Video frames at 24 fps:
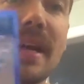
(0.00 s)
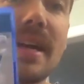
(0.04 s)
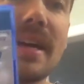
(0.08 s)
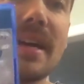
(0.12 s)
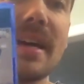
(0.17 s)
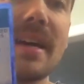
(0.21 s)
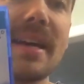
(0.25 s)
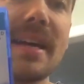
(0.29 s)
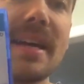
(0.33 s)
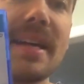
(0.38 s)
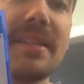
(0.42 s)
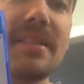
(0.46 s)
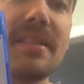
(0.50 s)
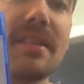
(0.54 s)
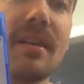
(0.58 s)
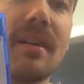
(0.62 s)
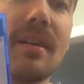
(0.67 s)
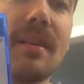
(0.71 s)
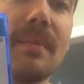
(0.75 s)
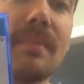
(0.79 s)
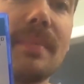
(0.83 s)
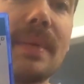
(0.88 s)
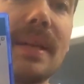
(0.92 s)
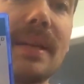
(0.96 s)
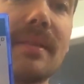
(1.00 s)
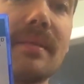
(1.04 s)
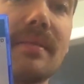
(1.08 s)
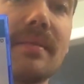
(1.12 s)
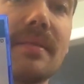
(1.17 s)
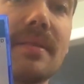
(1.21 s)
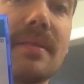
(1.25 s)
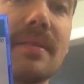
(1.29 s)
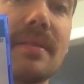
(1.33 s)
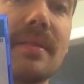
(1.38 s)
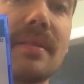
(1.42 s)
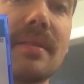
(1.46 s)
Ace Combat,
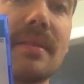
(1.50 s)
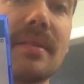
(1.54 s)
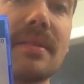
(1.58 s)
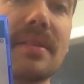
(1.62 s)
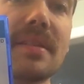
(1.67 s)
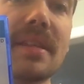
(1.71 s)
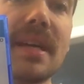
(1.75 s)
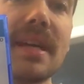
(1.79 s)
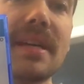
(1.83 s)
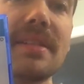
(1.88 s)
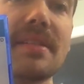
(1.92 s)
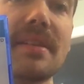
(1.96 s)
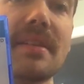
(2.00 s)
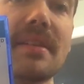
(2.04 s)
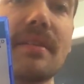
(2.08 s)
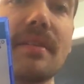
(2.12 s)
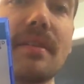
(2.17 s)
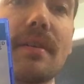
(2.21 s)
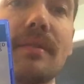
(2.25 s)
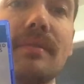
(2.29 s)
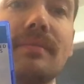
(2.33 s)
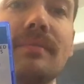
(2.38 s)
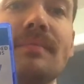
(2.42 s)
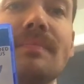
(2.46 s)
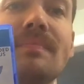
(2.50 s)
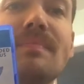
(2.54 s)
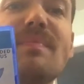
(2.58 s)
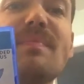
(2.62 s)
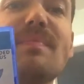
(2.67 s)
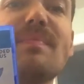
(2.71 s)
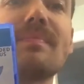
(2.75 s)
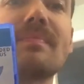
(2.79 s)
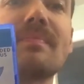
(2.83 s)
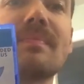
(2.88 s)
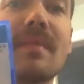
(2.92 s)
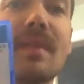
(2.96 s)
Skies Unknown.
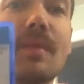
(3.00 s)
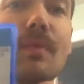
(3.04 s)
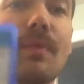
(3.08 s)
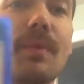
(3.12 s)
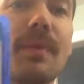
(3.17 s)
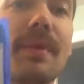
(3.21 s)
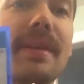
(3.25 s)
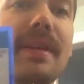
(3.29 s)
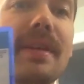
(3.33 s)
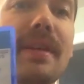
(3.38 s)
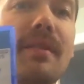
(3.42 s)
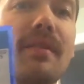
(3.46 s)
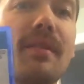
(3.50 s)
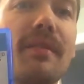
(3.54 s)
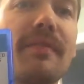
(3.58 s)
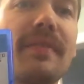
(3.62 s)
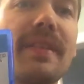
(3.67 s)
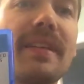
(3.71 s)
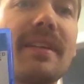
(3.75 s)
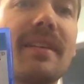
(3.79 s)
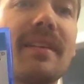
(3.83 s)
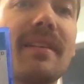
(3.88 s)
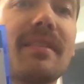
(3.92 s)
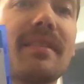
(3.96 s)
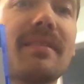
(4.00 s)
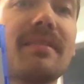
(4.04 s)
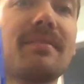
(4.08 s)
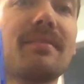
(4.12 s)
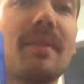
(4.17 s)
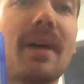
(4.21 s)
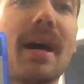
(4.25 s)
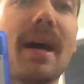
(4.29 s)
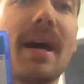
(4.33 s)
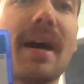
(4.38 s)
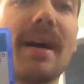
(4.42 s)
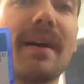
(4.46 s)
Really cool VR.
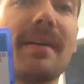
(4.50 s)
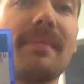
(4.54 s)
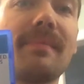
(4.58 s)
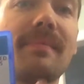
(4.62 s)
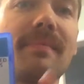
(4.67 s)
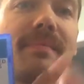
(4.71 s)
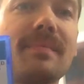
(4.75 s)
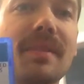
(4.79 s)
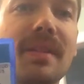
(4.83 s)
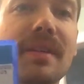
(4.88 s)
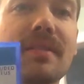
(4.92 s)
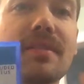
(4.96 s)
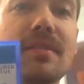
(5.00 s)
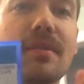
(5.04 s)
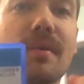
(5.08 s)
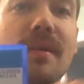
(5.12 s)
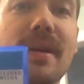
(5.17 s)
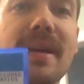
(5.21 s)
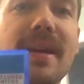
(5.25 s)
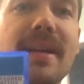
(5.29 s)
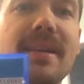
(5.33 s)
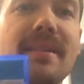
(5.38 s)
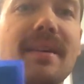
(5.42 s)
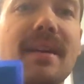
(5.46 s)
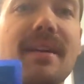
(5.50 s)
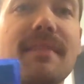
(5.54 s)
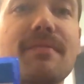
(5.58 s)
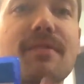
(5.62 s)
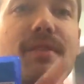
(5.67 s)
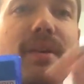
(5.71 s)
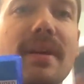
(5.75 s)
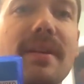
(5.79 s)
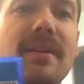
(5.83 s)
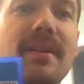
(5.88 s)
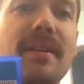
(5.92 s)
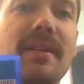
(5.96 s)
Looks great. I've
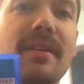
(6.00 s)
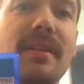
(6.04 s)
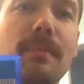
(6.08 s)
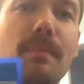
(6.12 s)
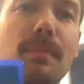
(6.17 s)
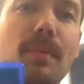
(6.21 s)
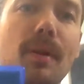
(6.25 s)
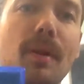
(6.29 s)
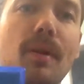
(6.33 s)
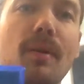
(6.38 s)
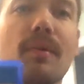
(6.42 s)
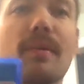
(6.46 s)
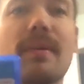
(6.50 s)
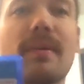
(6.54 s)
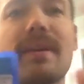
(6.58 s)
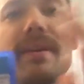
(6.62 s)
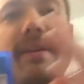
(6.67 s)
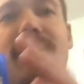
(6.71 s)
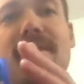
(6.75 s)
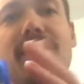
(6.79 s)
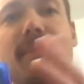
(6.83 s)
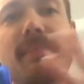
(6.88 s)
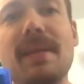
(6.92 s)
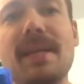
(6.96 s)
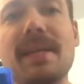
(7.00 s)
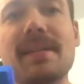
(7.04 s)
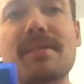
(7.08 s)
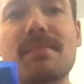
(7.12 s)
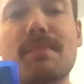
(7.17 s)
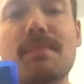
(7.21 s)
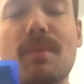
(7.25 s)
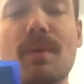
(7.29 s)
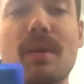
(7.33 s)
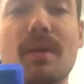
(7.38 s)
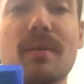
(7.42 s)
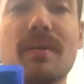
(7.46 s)
tried it on the Pro, the PS
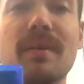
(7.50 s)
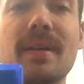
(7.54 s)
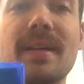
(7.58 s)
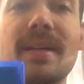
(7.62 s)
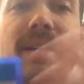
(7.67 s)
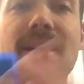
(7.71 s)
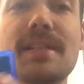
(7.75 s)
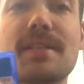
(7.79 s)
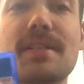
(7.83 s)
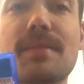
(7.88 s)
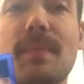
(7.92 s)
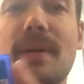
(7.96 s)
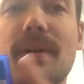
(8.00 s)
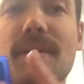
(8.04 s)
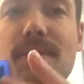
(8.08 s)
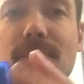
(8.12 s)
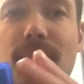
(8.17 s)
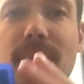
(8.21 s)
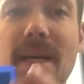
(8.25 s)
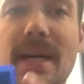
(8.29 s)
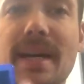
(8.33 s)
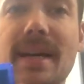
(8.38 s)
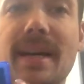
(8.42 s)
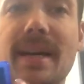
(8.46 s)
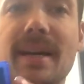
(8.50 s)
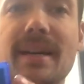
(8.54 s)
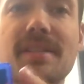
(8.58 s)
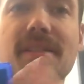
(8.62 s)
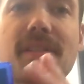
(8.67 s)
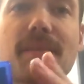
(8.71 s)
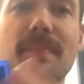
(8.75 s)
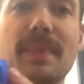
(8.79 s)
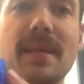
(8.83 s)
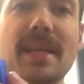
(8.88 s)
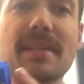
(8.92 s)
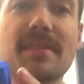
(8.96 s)
Pro, as well as what I got
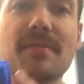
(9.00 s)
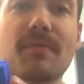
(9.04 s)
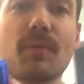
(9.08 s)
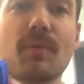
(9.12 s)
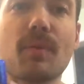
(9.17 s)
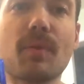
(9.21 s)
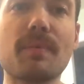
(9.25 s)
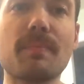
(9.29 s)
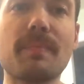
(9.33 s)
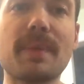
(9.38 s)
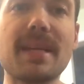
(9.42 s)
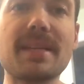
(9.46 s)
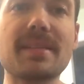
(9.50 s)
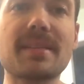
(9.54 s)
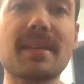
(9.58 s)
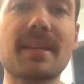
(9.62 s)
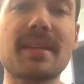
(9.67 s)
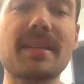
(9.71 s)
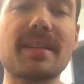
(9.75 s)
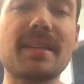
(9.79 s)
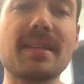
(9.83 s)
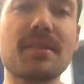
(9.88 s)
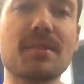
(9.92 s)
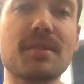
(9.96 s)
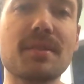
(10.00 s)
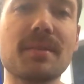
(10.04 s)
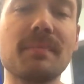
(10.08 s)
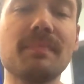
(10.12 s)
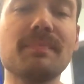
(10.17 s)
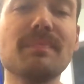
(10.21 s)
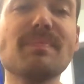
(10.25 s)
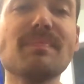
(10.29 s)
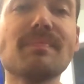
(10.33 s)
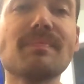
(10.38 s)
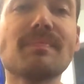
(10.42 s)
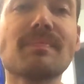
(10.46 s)
is the PS4 Basic
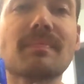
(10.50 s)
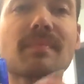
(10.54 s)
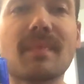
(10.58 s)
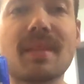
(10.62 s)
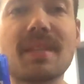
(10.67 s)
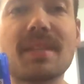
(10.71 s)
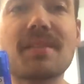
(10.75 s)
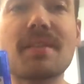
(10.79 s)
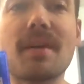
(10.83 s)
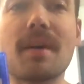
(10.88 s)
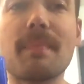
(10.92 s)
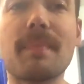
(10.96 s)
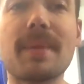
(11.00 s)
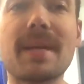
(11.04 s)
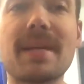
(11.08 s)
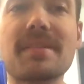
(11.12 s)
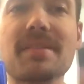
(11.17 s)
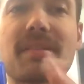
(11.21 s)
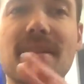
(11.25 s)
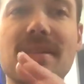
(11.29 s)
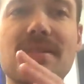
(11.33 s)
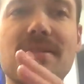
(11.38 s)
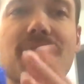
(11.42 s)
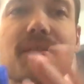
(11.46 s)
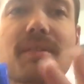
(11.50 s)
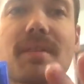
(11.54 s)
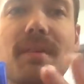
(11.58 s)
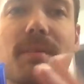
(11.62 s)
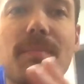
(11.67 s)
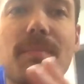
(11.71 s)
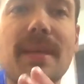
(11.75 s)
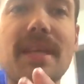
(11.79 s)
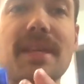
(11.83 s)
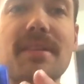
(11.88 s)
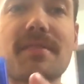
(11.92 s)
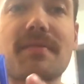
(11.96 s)
Edition. It's not basic. It's just
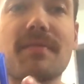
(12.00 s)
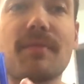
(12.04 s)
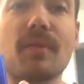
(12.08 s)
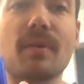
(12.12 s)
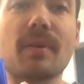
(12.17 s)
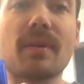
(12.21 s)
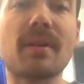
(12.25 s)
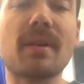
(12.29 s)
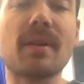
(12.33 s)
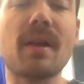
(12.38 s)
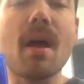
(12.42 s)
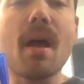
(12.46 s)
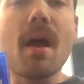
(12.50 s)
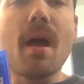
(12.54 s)
called PS4.